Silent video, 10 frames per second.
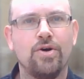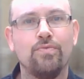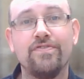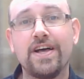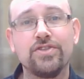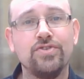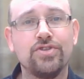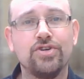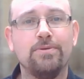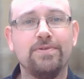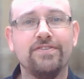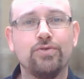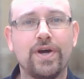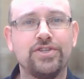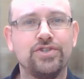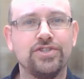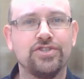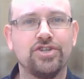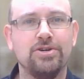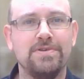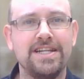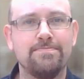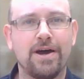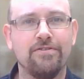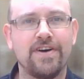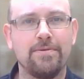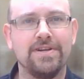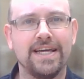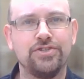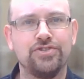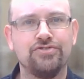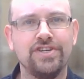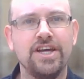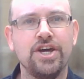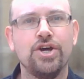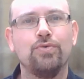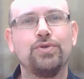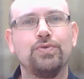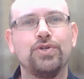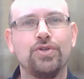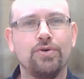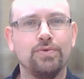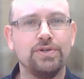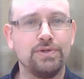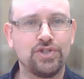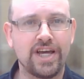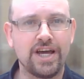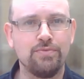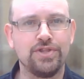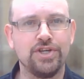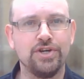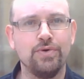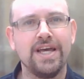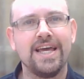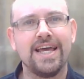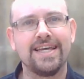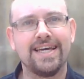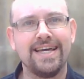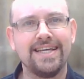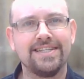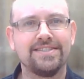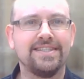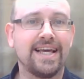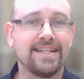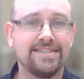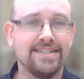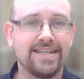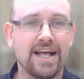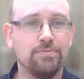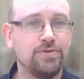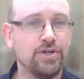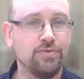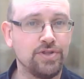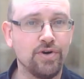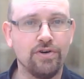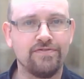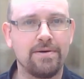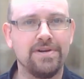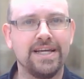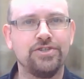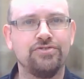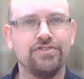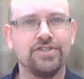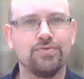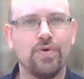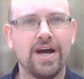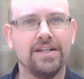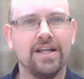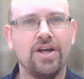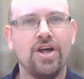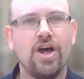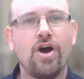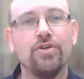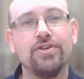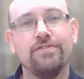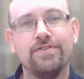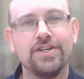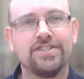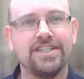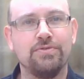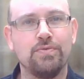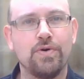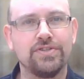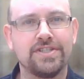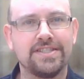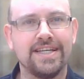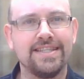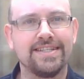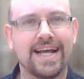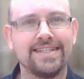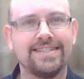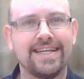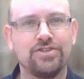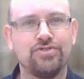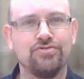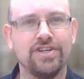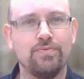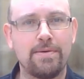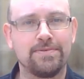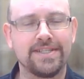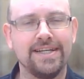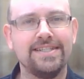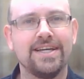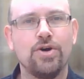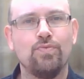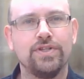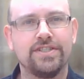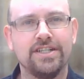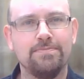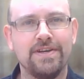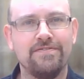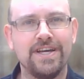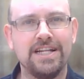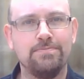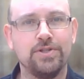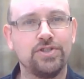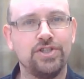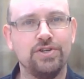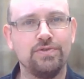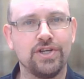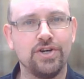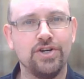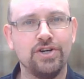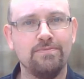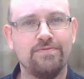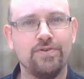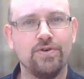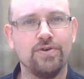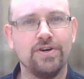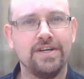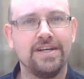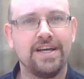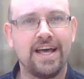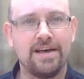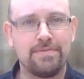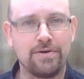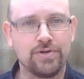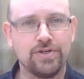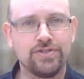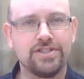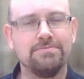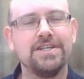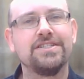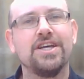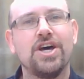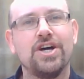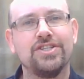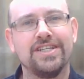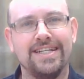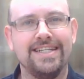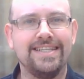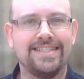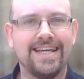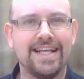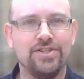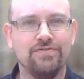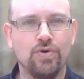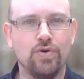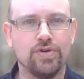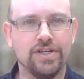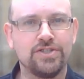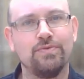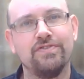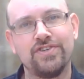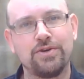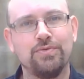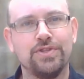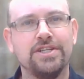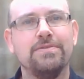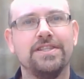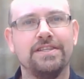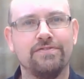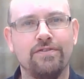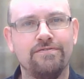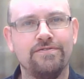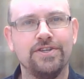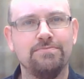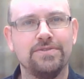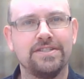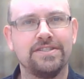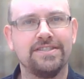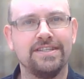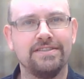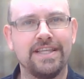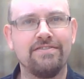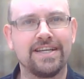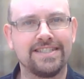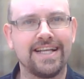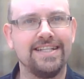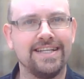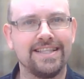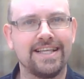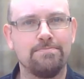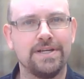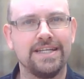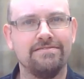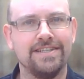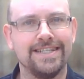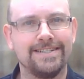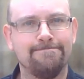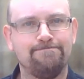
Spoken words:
We've had another couple of questions come in about family history, which we thought we would share with you in case the answers help you with your family history as well. Although firstly, we want to say that Ancestry website will still be available to use at home for our customers until at least the end of August. We've checked with them and they've confirmed that they're extending that period.